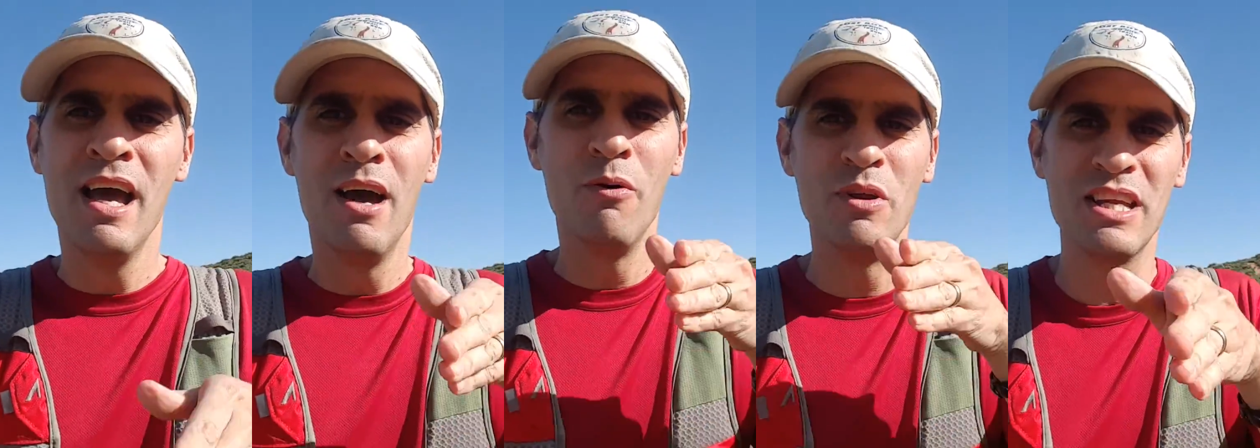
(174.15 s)

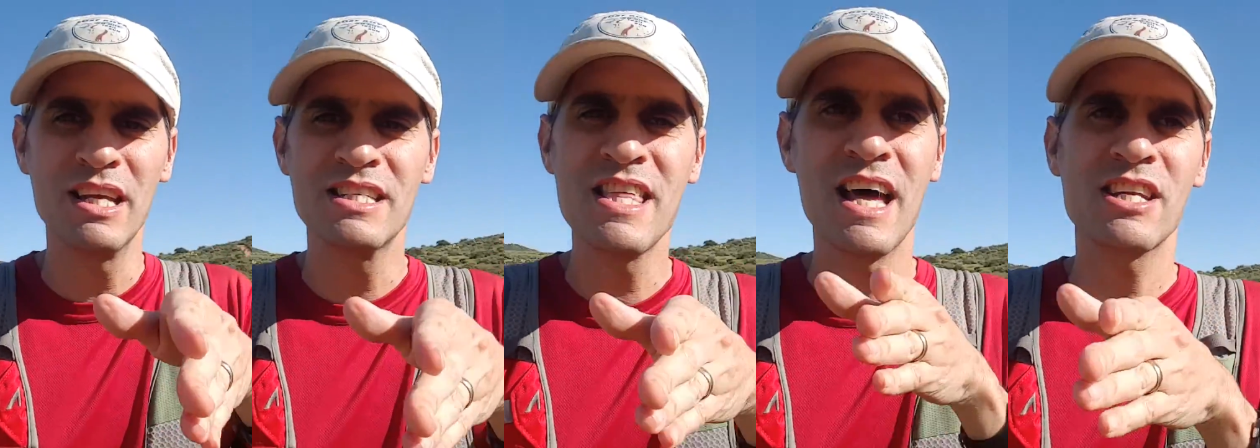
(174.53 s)
When you
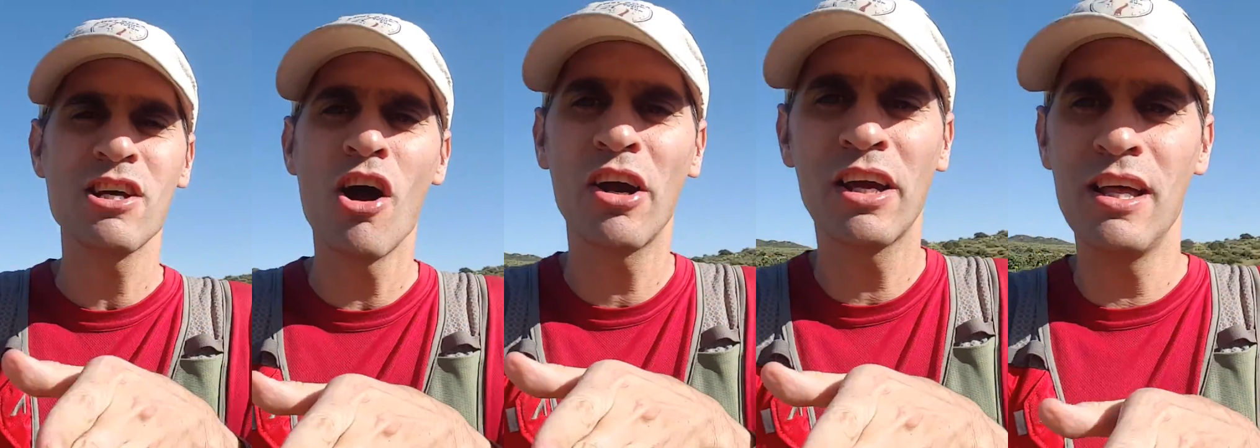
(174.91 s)
get to that
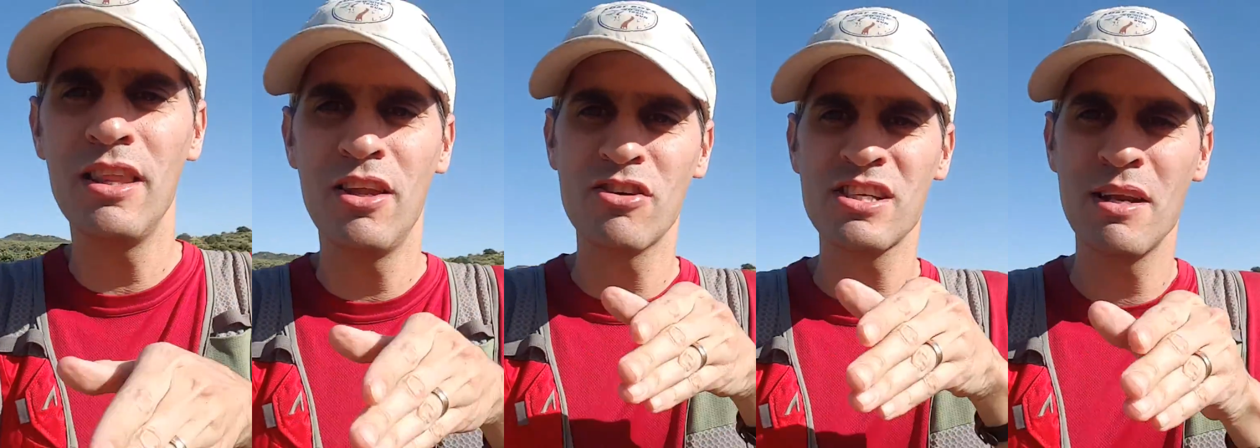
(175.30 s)
target,
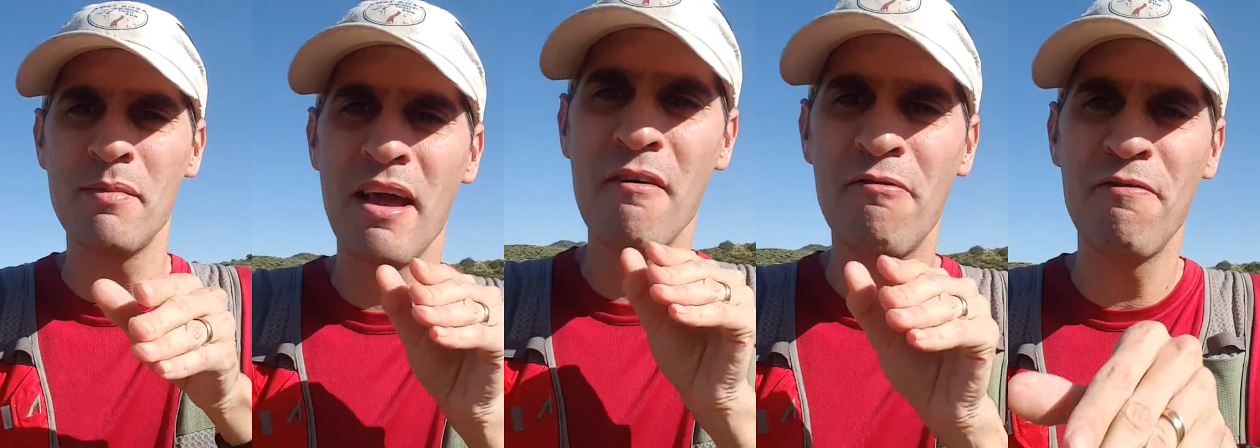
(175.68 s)
there's going to
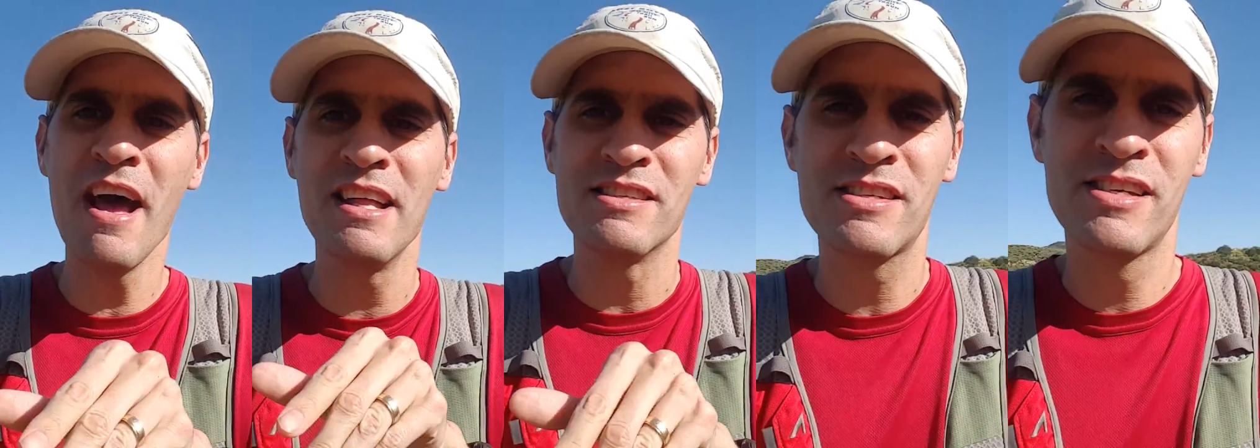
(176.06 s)
be a
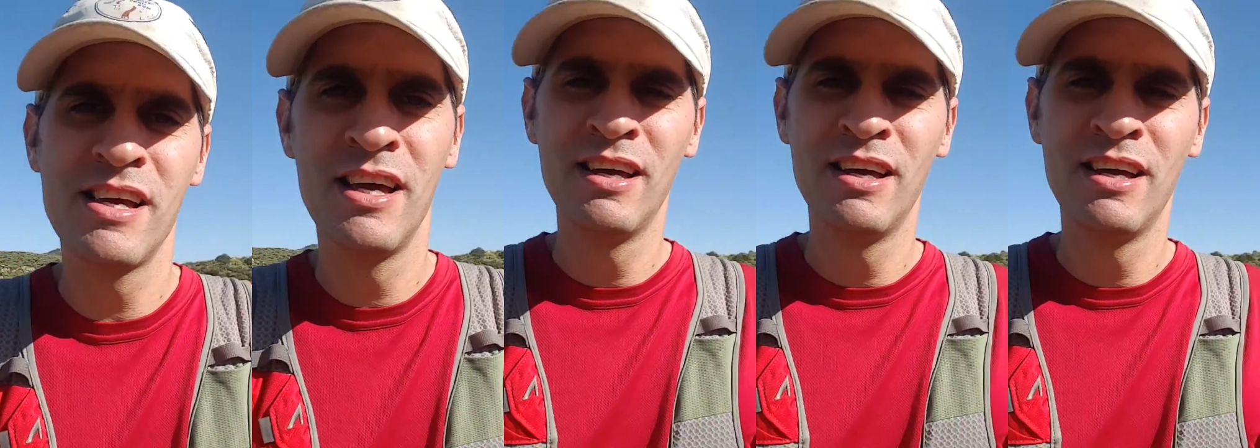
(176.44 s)
fence.